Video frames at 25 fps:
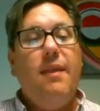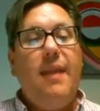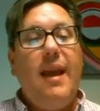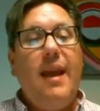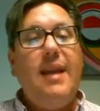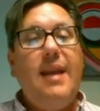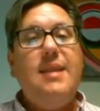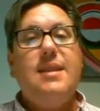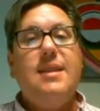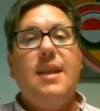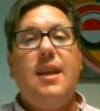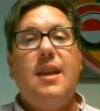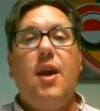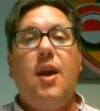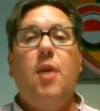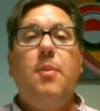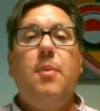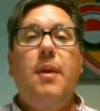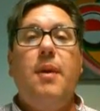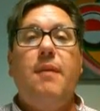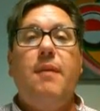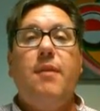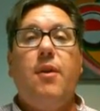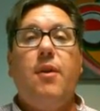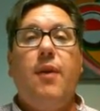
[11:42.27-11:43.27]
Thanks, and I
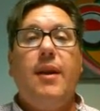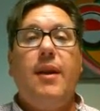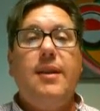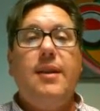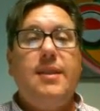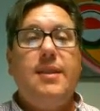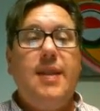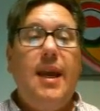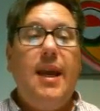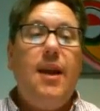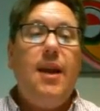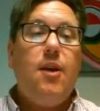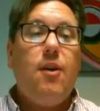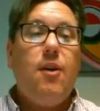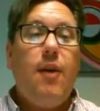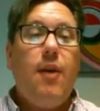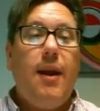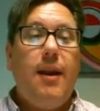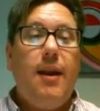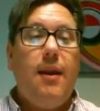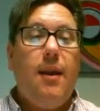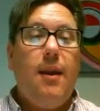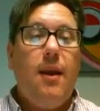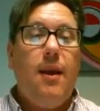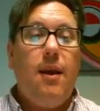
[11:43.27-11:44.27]
hope you have a great day or
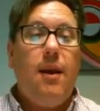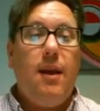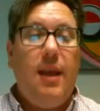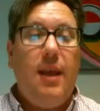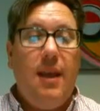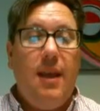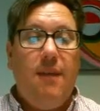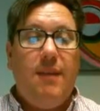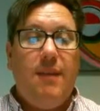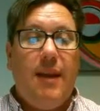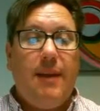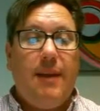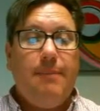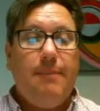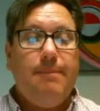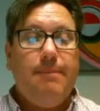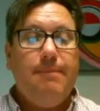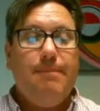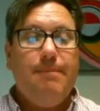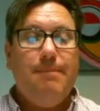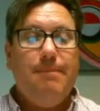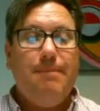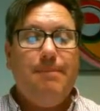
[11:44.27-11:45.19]
great evening.